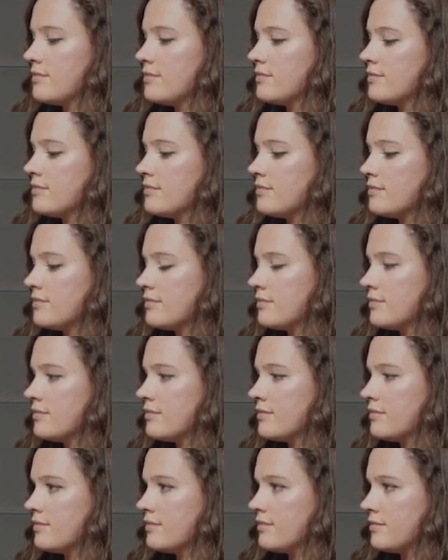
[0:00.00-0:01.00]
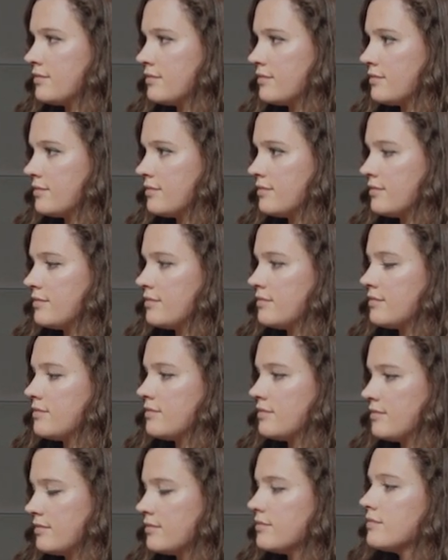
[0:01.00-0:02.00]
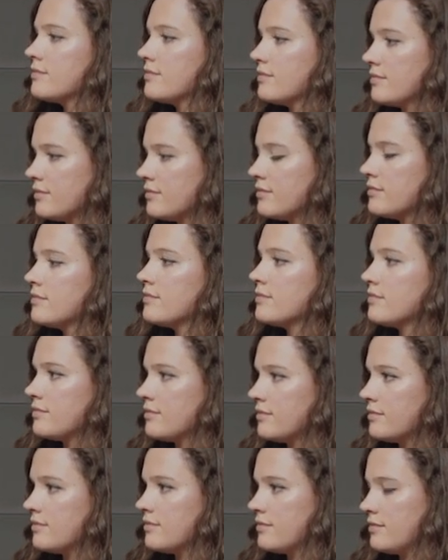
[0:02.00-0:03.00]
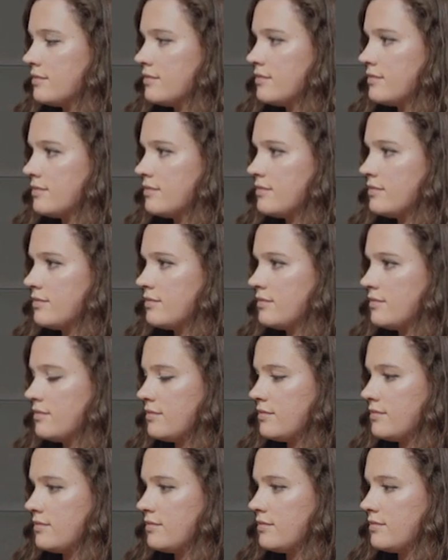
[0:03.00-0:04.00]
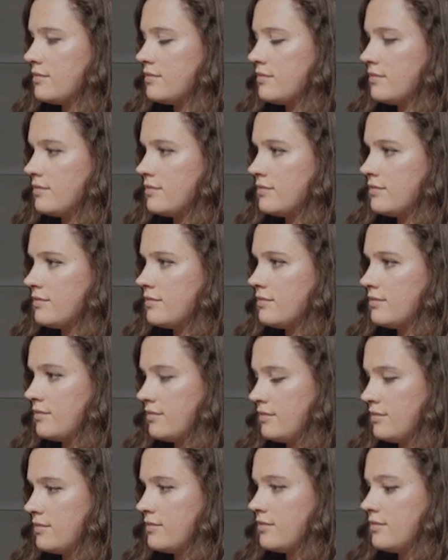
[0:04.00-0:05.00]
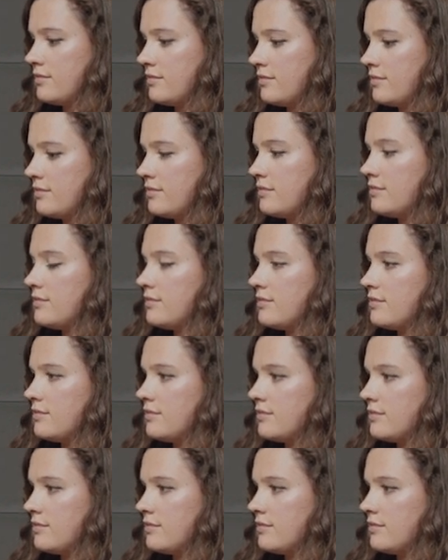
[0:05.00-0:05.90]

(silent)